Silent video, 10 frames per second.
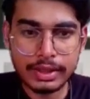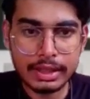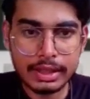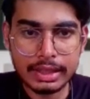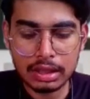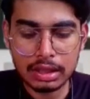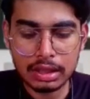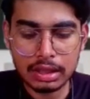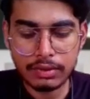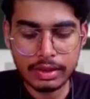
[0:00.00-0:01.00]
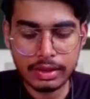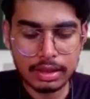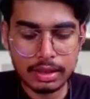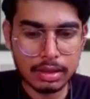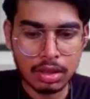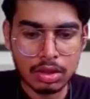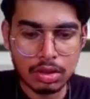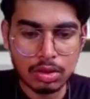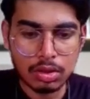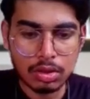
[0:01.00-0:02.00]
So first of all
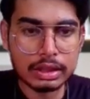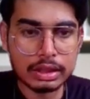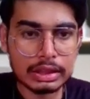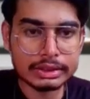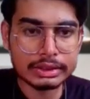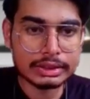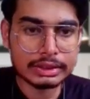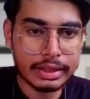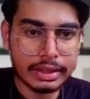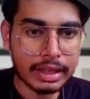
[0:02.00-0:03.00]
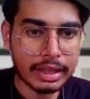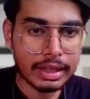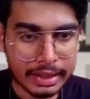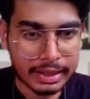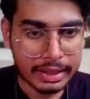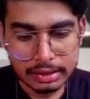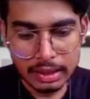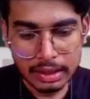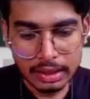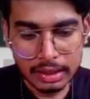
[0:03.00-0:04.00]
we need another variable
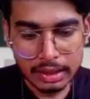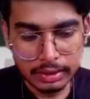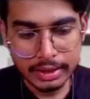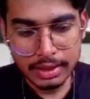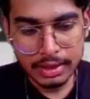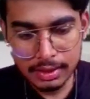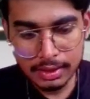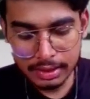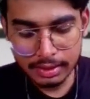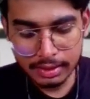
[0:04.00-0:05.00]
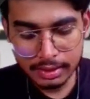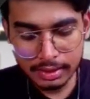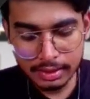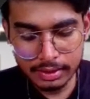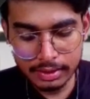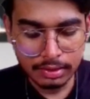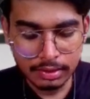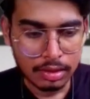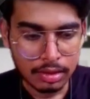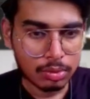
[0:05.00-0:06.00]
called like characters.
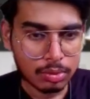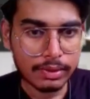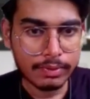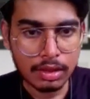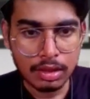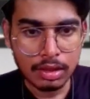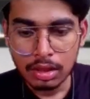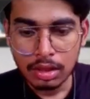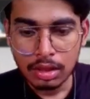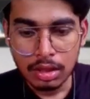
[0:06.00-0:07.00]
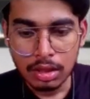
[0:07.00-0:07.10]
I'm taking is ch.